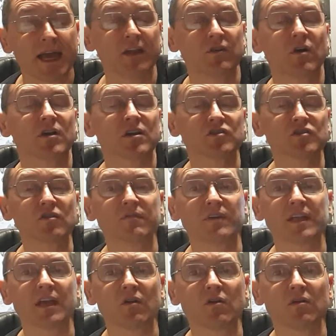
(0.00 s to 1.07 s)
anyway, I'm going to do a
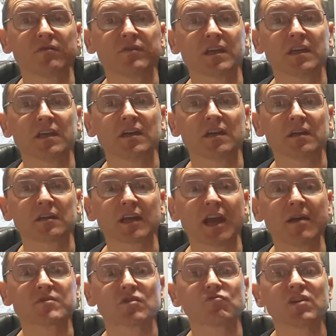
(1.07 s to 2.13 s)
video of the
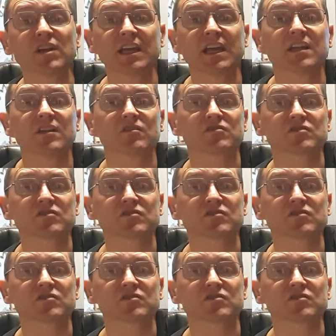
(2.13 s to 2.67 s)
games that really hit